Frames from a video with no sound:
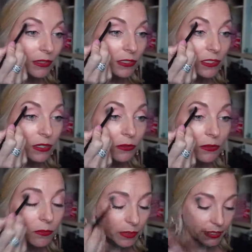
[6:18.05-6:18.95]

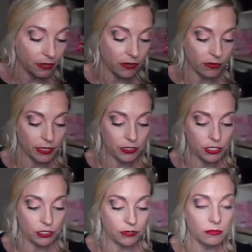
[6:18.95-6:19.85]
So we are going
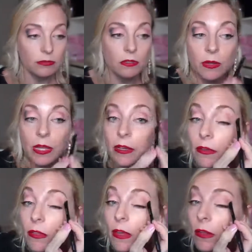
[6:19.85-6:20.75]
to go ahead
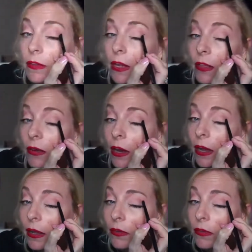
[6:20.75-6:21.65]
and do that on the other
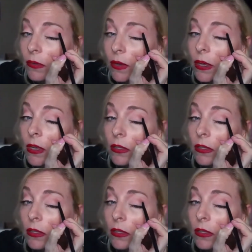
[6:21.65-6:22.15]
eye, so